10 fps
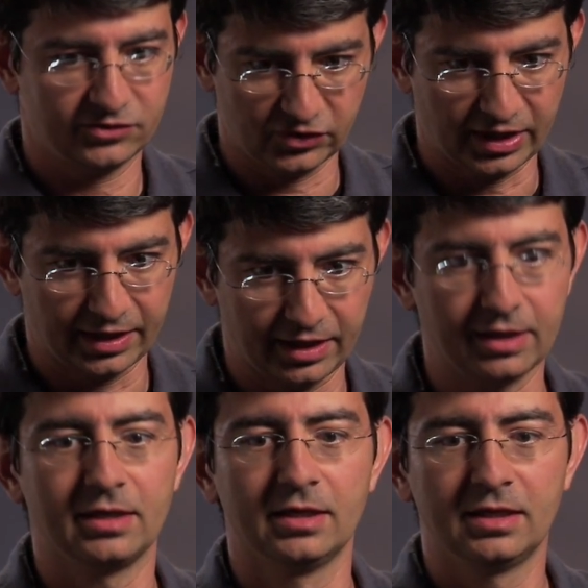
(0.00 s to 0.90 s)

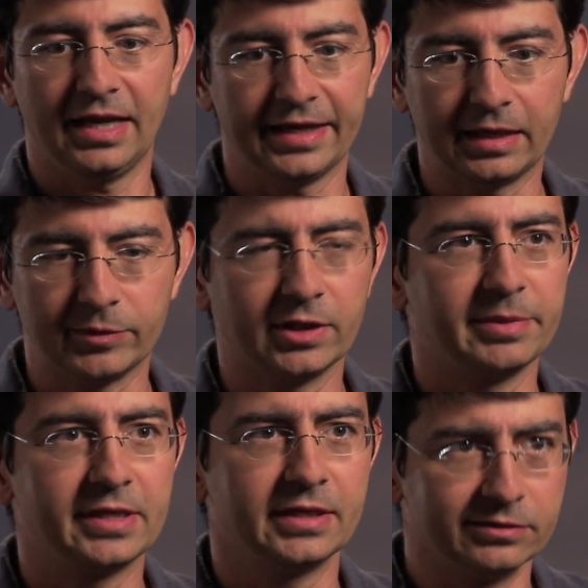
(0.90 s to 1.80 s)
say, hey, I'm going
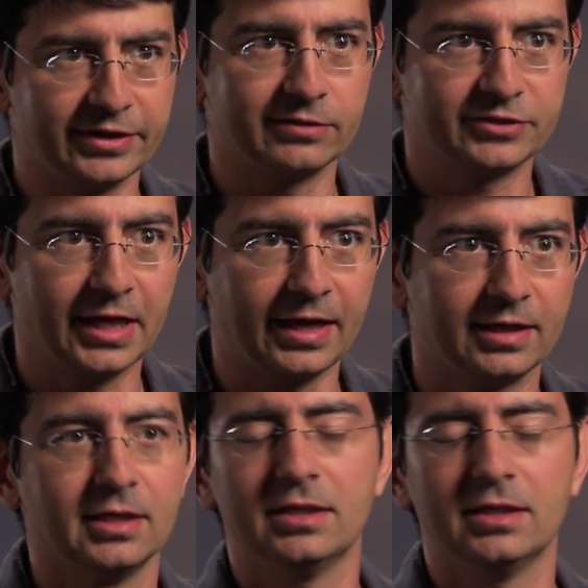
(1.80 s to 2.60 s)
to be innovative today.